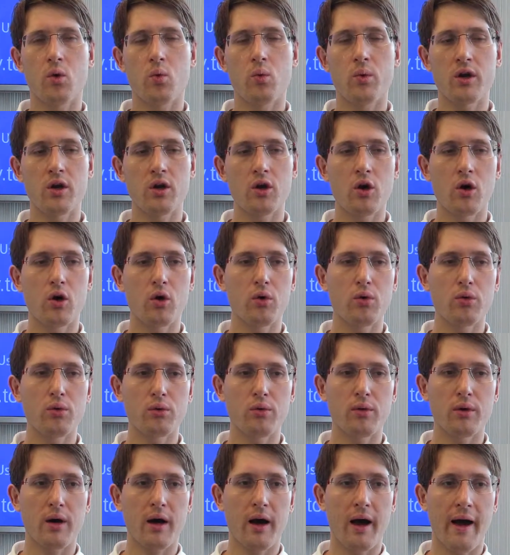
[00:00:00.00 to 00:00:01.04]
we know
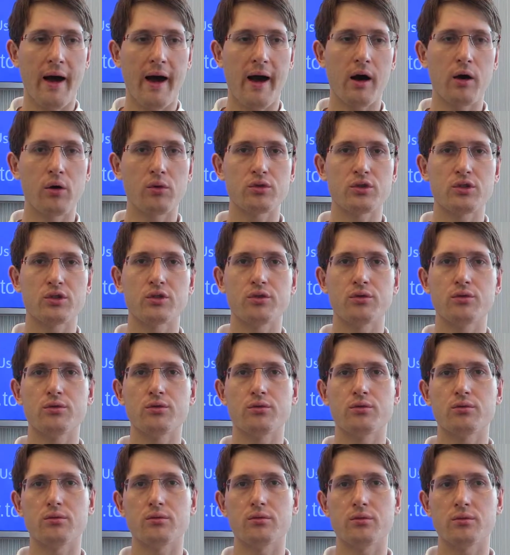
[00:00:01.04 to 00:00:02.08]
how
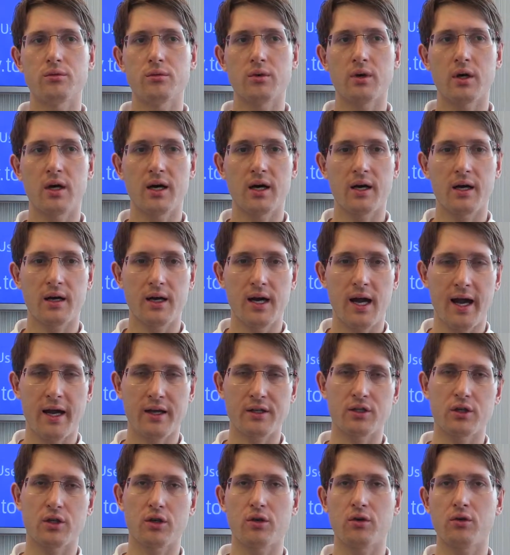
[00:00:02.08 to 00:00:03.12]
to
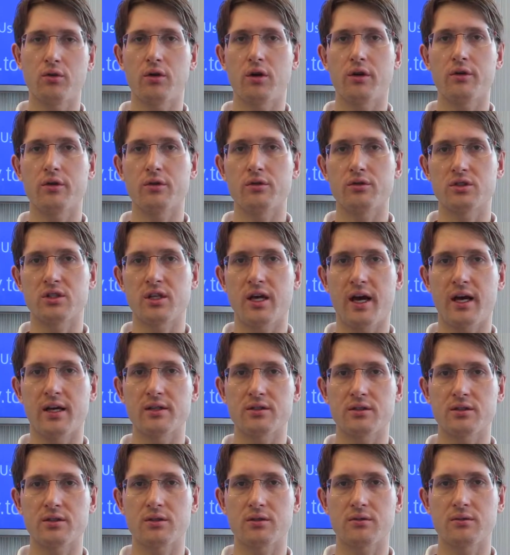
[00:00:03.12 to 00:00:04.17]
execute on those
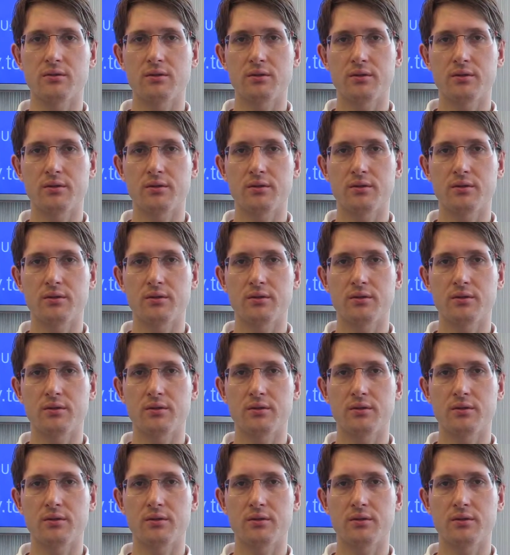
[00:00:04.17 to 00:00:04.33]
tasks.